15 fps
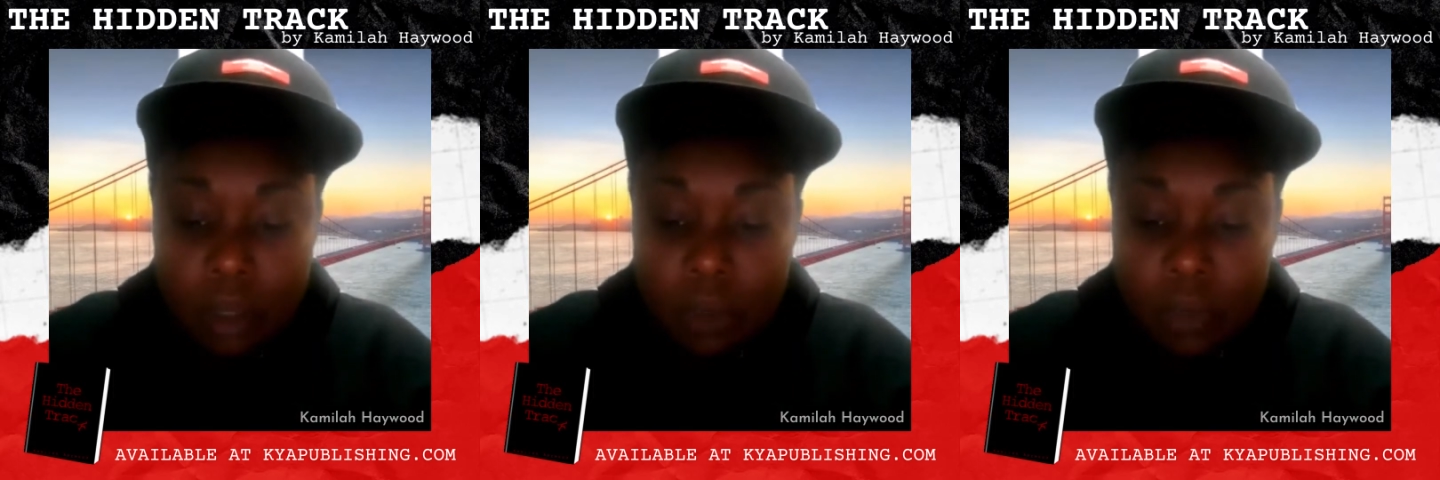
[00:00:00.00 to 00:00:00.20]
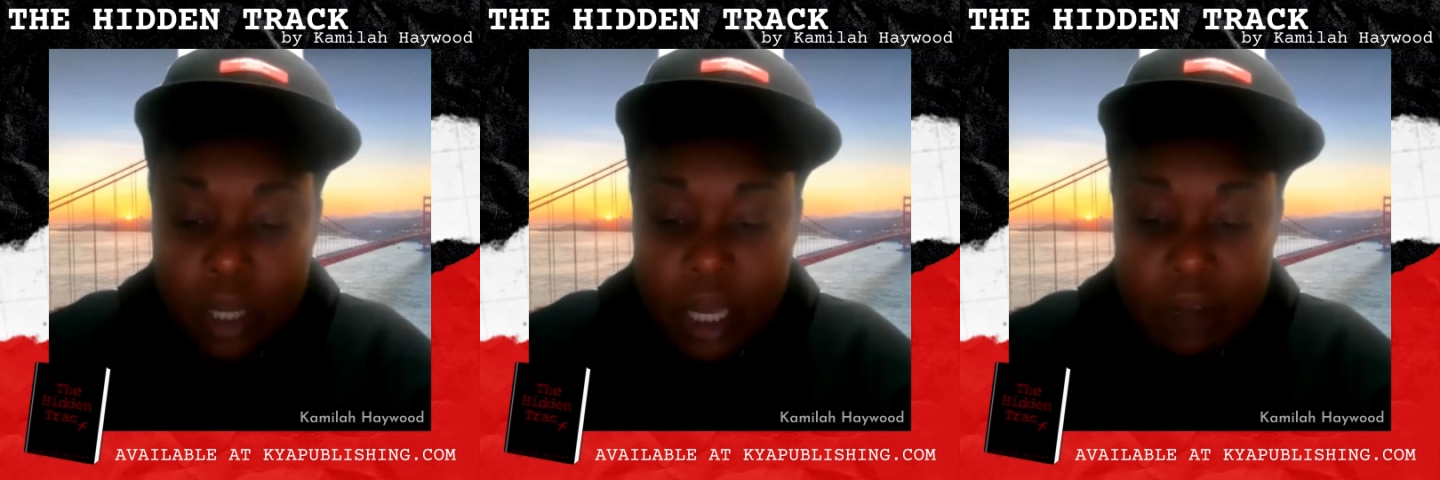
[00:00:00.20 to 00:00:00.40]

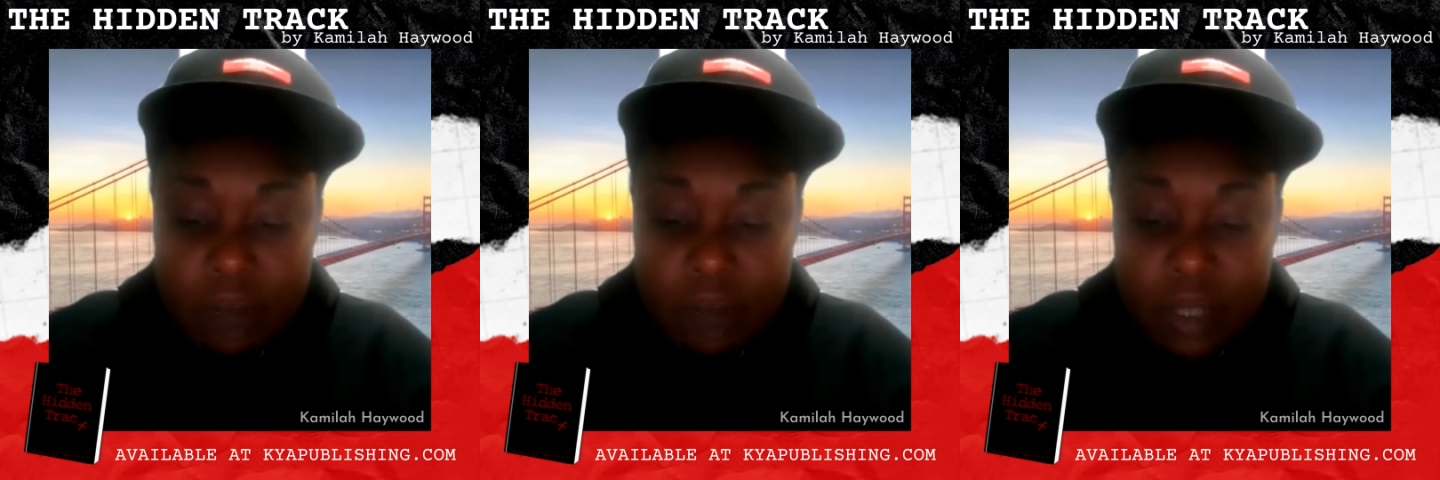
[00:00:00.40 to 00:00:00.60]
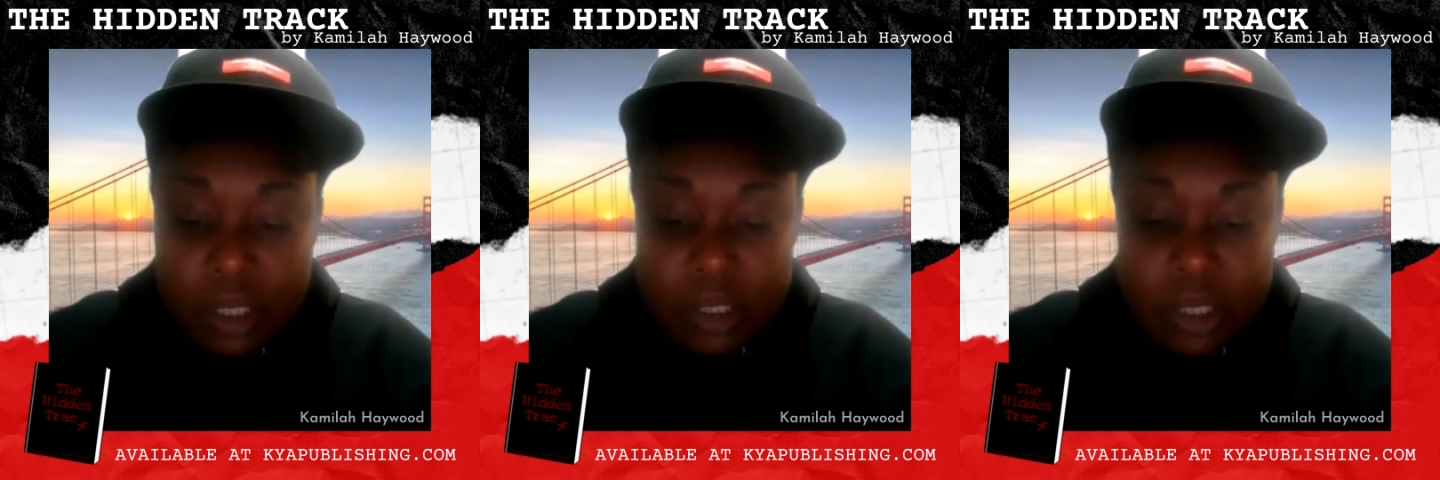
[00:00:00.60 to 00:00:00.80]
We had a
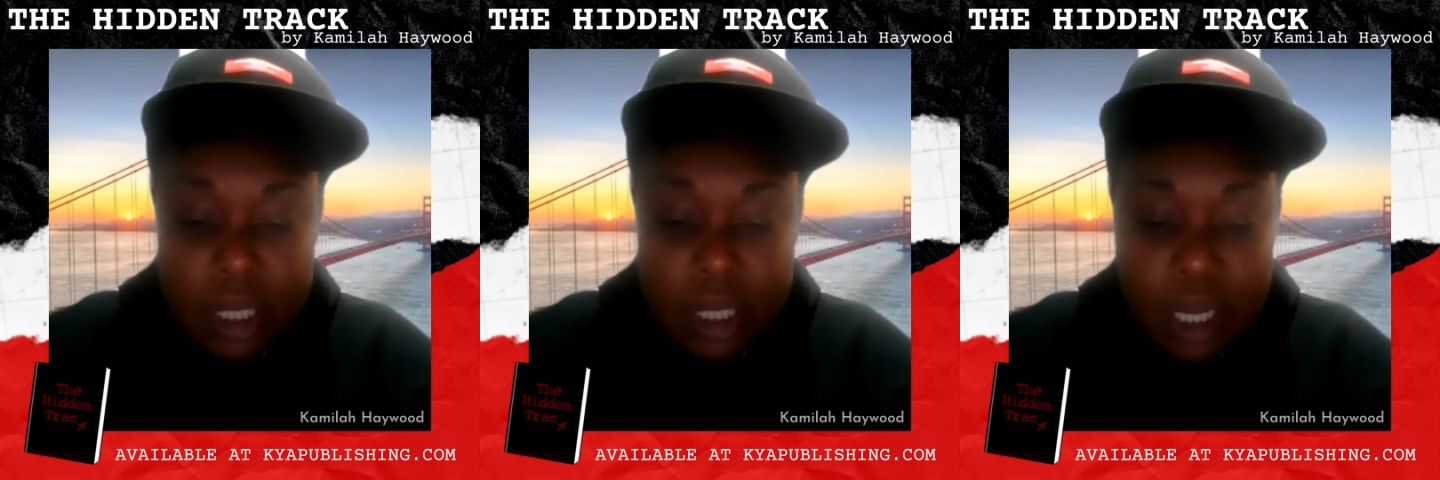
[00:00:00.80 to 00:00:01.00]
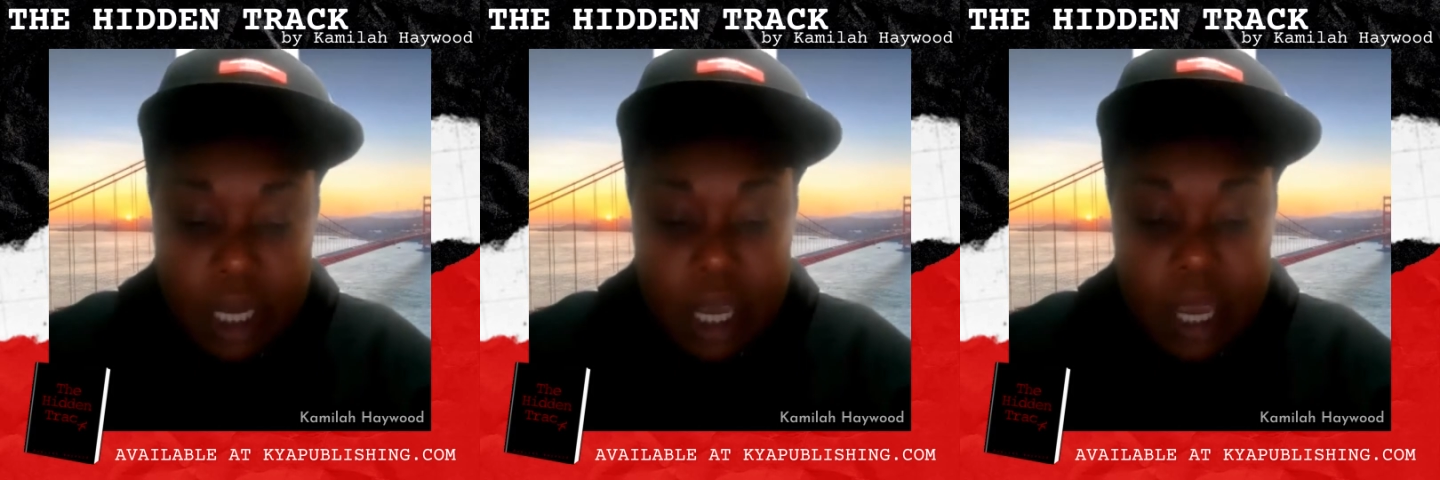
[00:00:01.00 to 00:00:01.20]
vision,
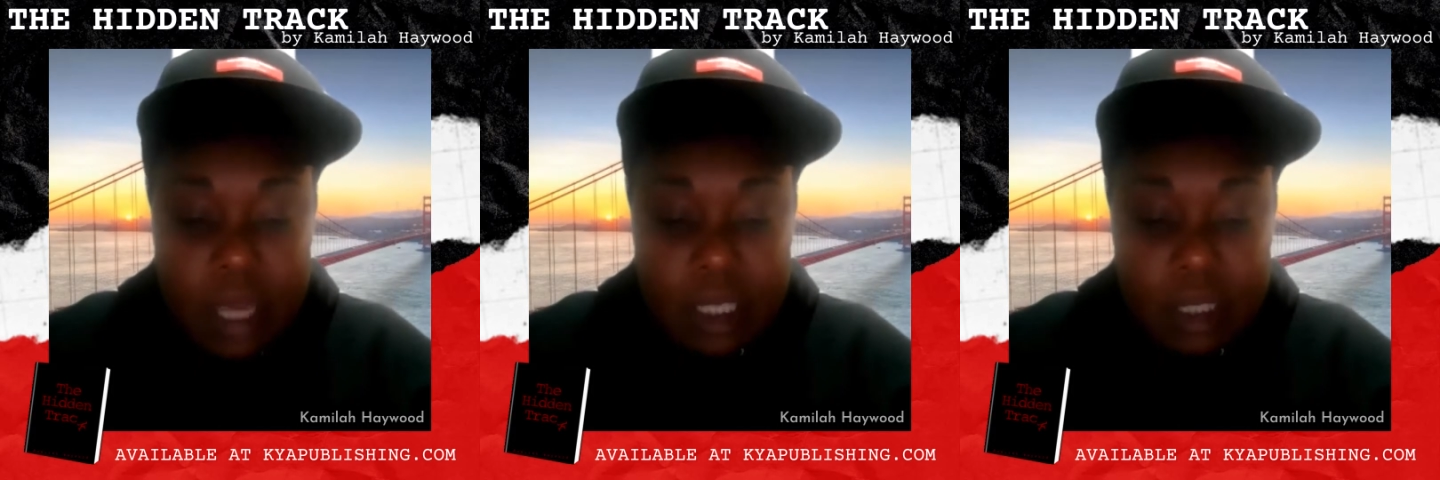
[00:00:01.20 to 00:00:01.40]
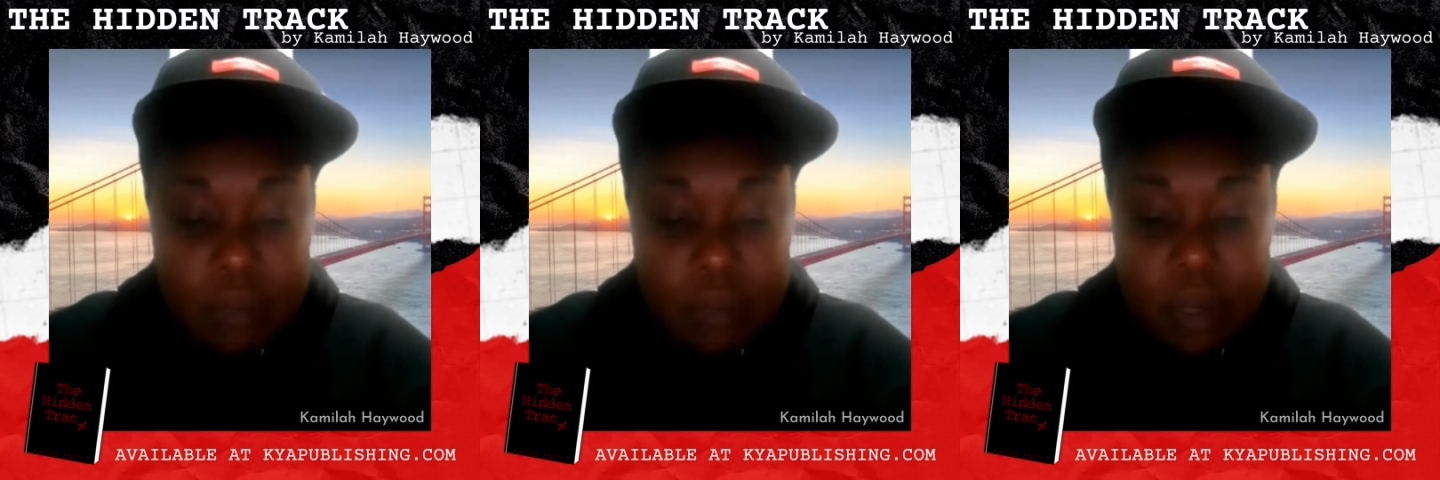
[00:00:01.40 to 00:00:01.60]
and I
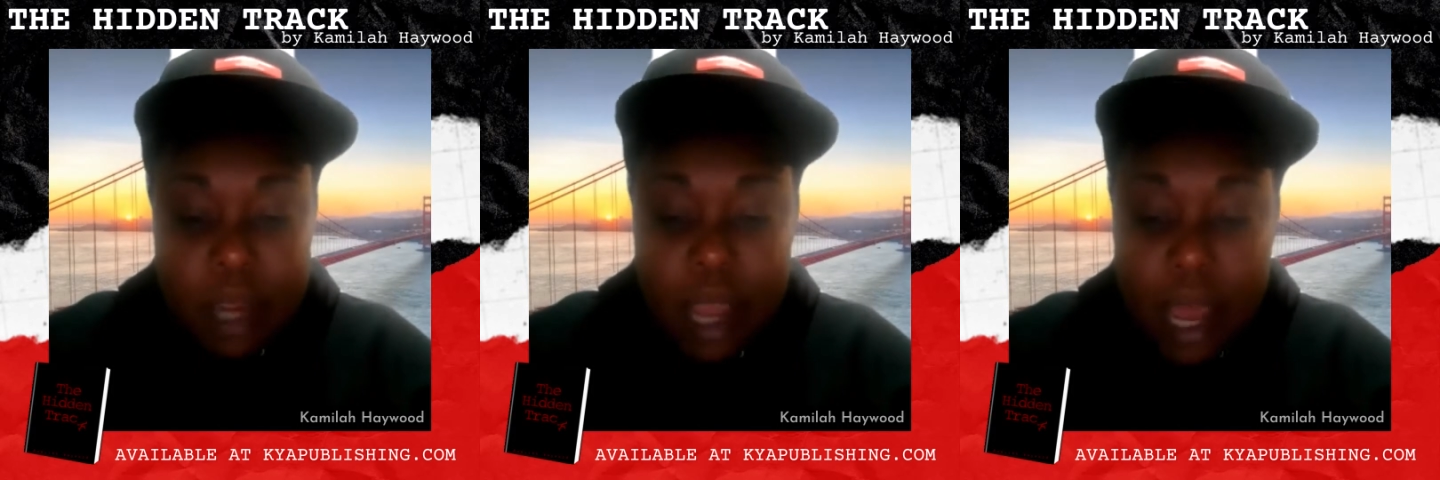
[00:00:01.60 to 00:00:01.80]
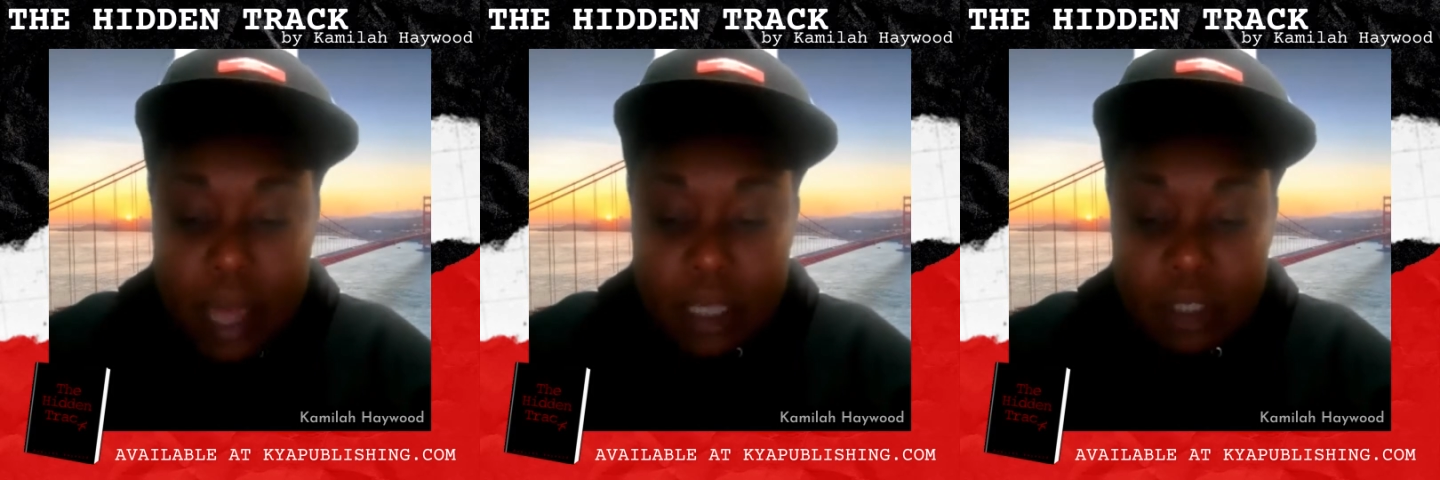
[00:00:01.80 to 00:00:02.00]
had